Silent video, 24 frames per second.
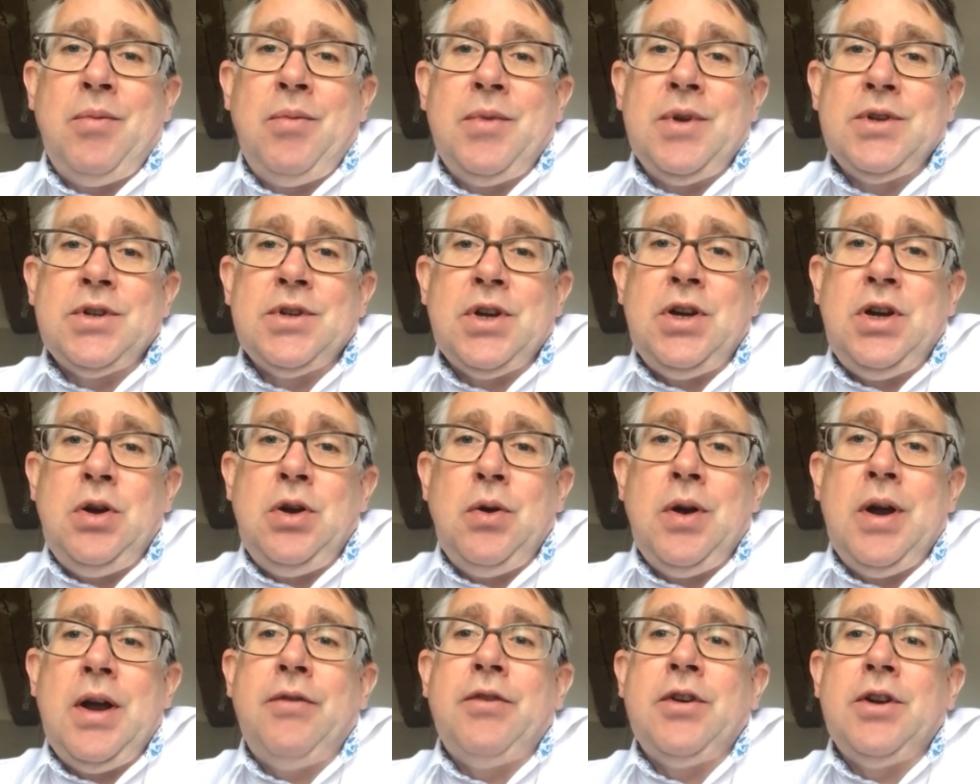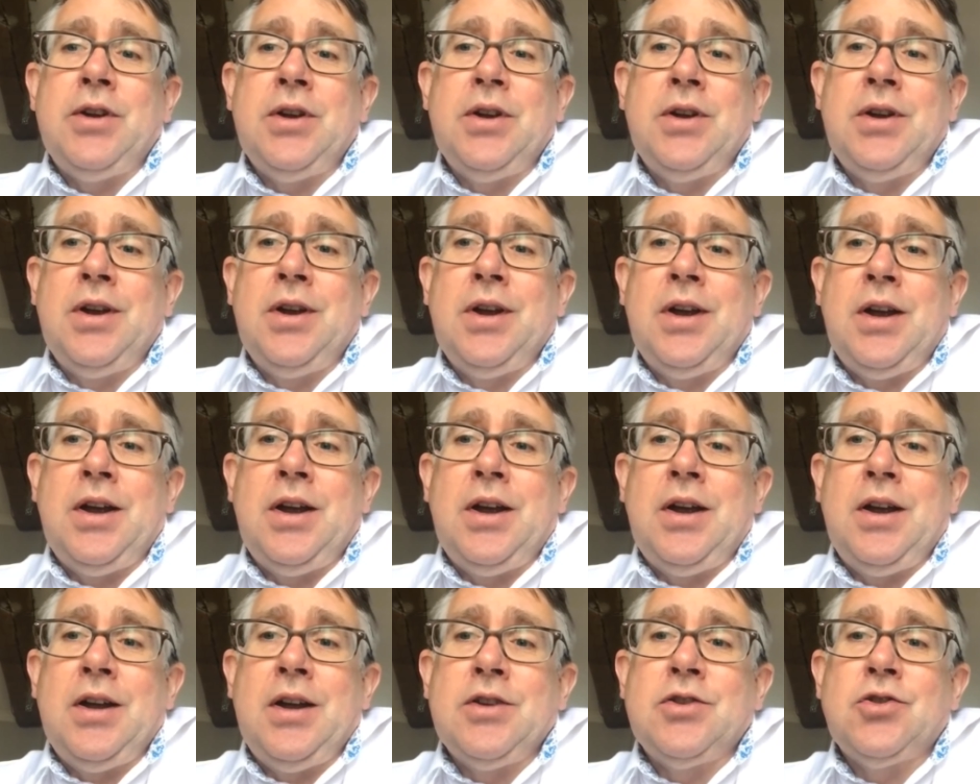so you have
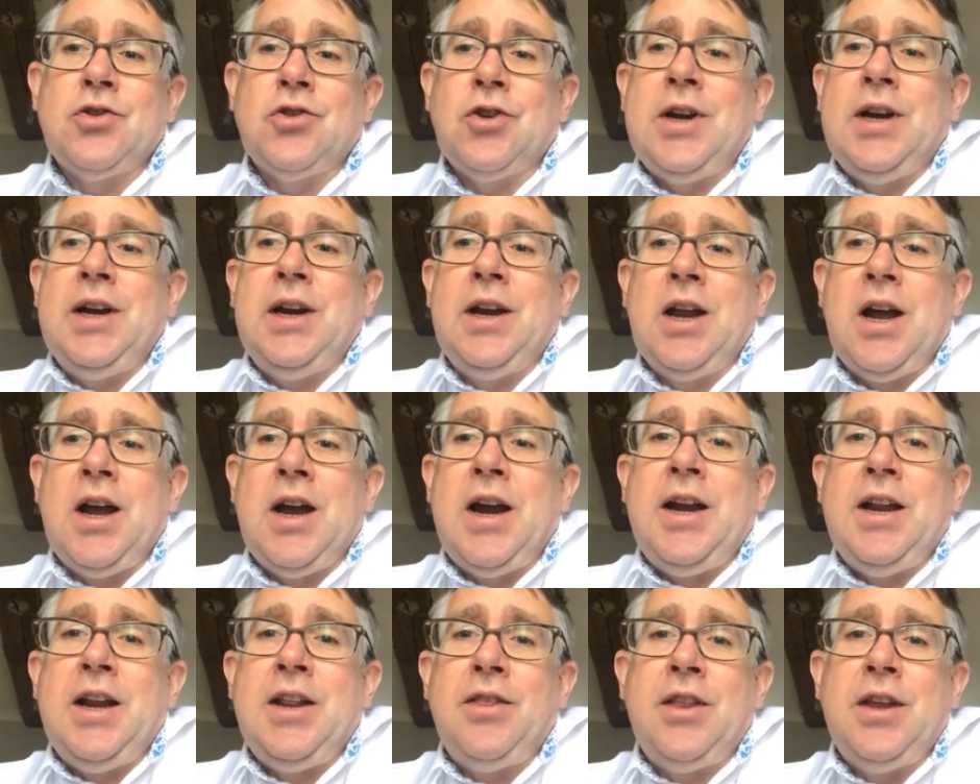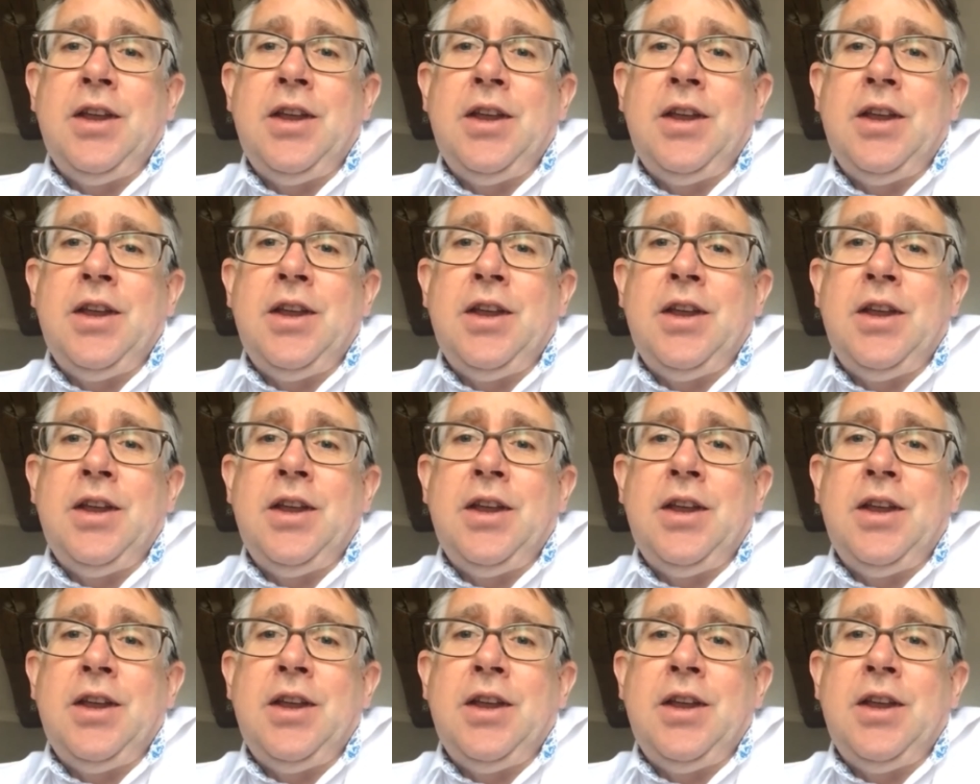a straight line in